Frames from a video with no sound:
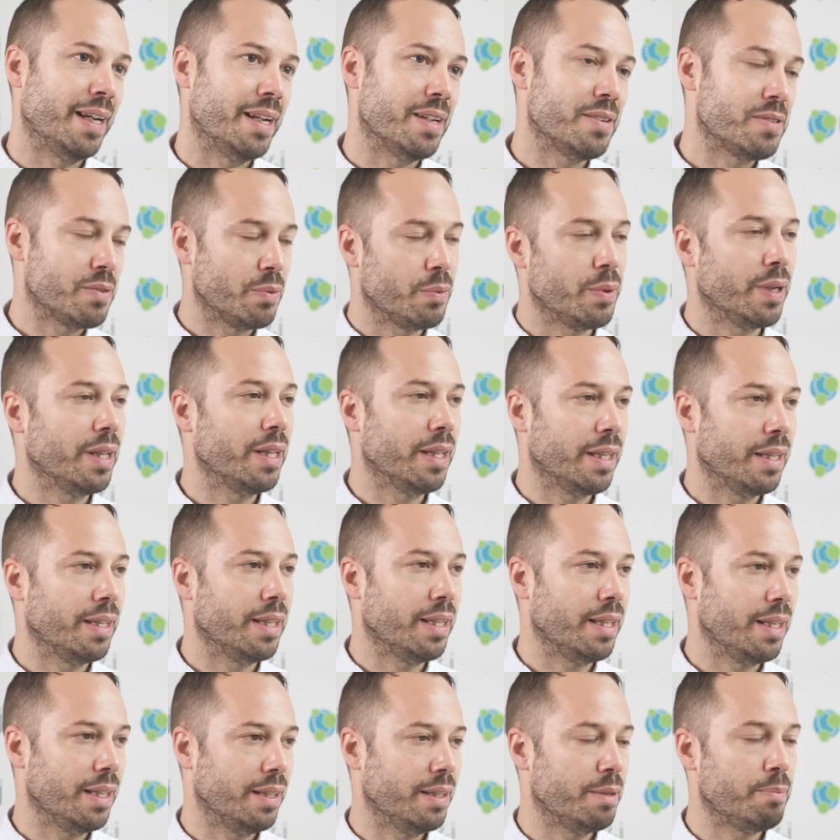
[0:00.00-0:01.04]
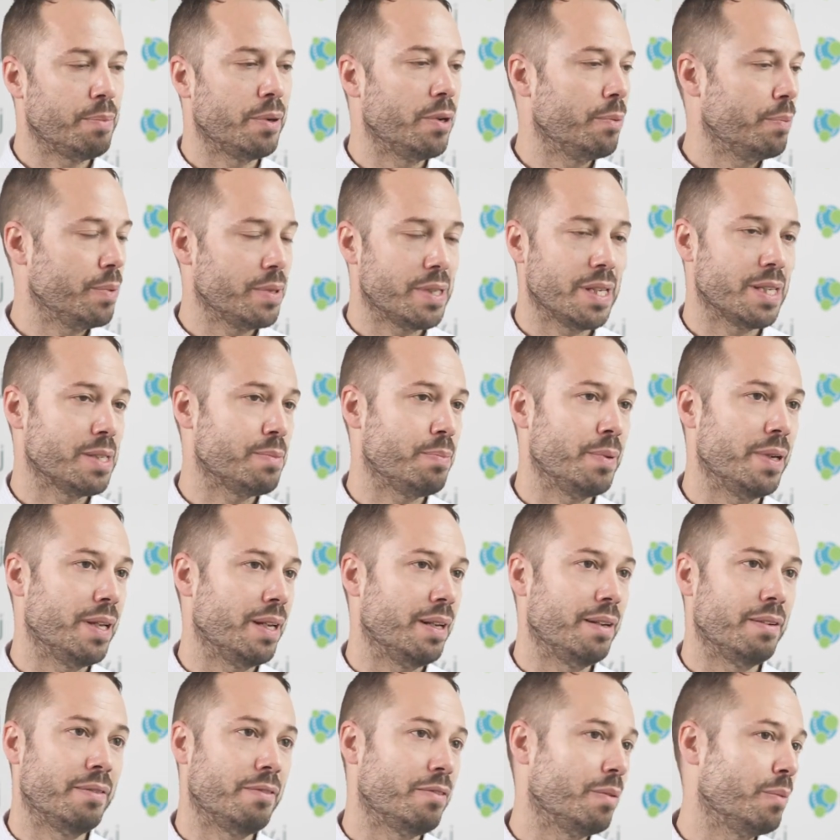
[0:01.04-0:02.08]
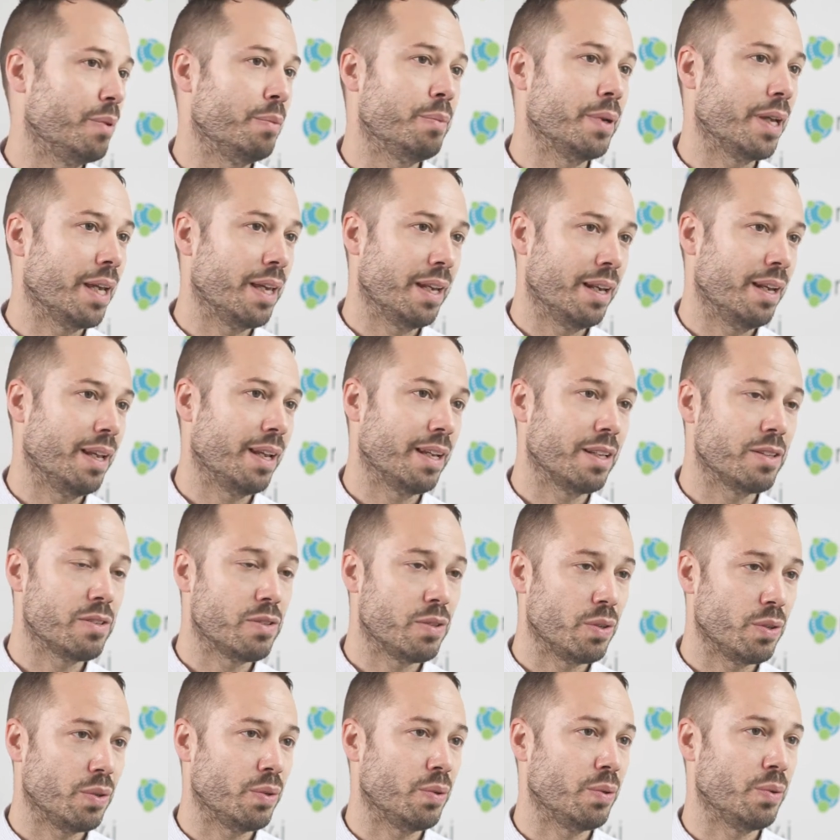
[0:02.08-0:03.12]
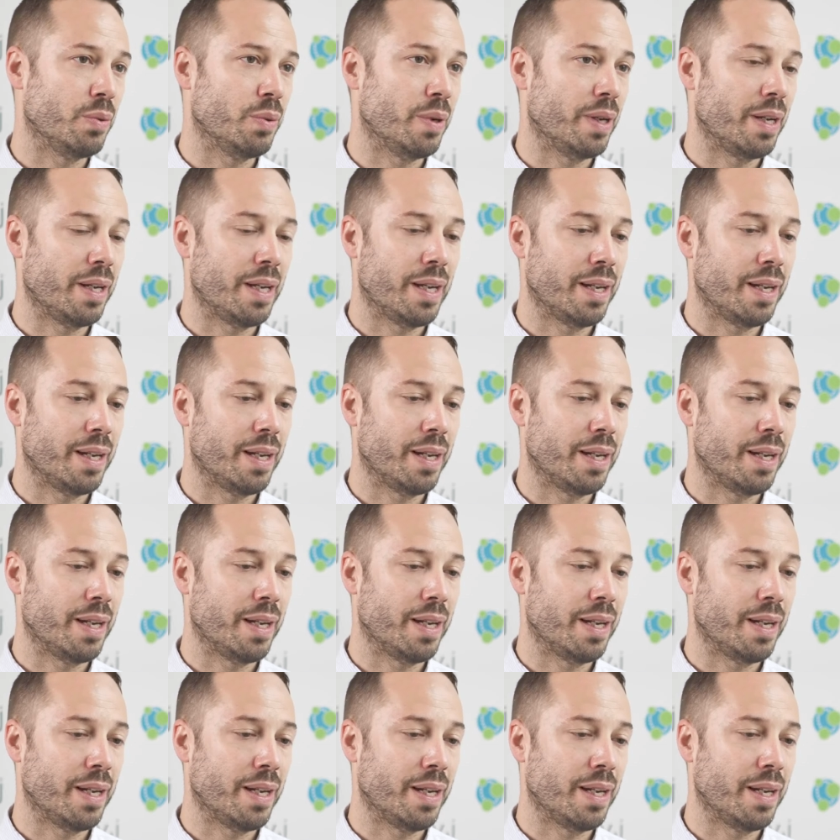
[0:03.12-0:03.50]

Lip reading: So really the purpose has been from the beginning to